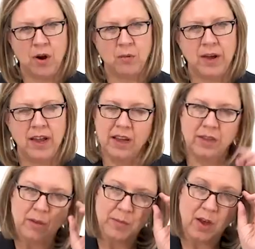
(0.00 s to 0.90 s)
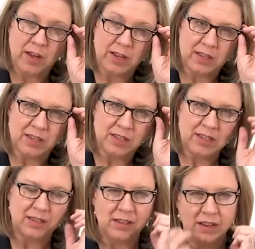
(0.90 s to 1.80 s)
partway in the
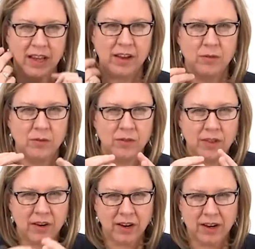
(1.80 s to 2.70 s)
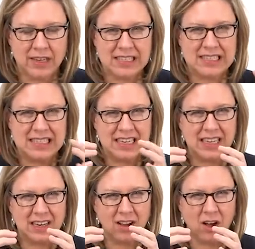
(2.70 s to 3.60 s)
pons, and they're going to
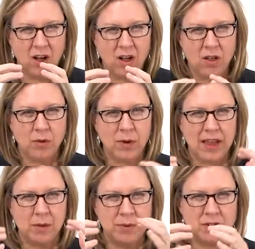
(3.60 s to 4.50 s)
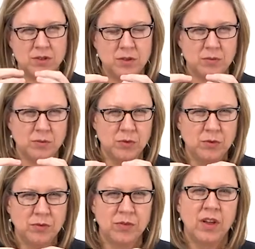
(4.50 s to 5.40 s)
sit all the way up into the
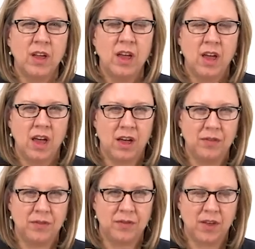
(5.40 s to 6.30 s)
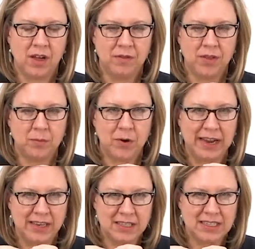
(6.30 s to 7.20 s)
roof of, of the
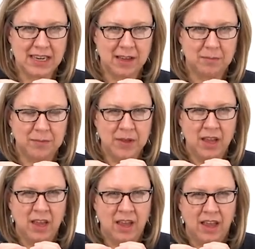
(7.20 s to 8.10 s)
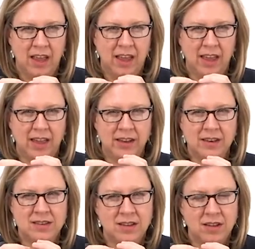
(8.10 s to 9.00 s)
brainstem
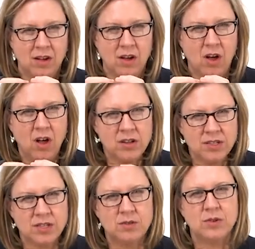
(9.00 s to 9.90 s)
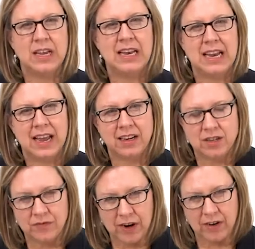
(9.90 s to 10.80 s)
and also
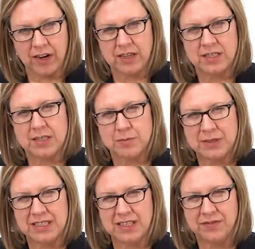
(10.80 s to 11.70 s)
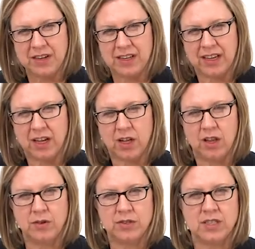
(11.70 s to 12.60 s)
connect very specifically and
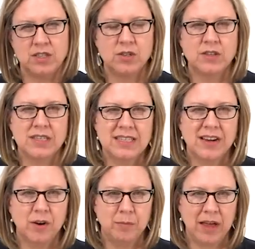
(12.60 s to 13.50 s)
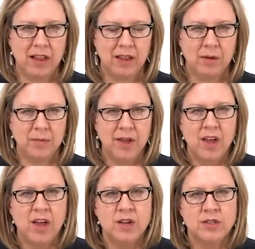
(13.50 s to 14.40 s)
closely to the cerebellum.
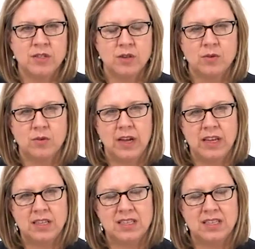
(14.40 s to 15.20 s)
So in